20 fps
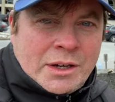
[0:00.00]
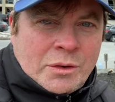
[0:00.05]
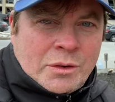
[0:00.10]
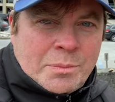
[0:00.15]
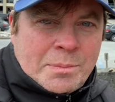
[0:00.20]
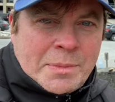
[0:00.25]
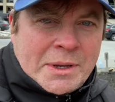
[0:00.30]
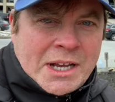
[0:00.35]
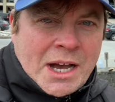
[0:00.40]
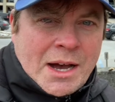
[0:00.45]

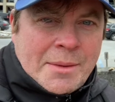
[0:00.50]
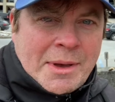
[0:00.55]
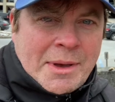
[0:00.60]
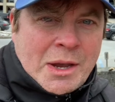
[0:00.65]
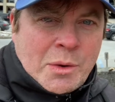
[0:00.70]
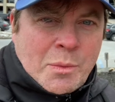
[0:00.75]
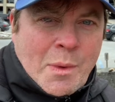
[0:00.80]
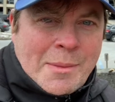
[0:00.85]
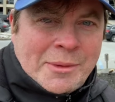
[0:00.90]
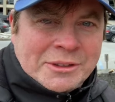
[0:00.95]
become
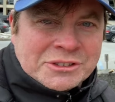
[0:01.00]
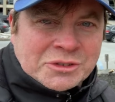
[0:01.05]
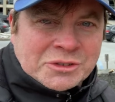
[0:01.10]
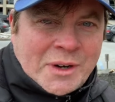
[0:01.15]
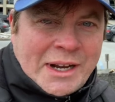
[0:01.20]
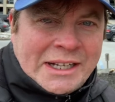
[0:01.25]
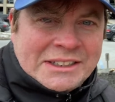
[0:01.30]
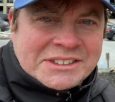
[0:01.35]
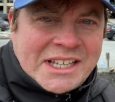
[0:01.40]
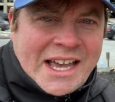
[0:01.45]
a women's
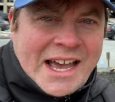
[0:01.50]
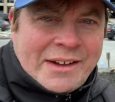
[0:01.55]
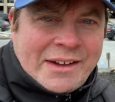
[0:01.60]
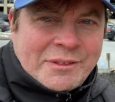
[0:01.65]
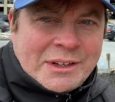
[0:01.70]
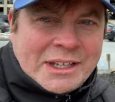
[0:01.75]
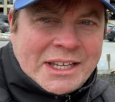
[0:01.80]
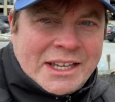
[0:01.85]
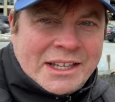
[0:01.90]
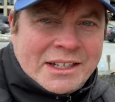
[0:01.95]
rights
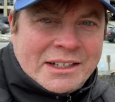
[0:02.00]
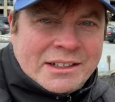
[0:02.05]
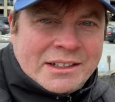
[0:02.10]
advocate.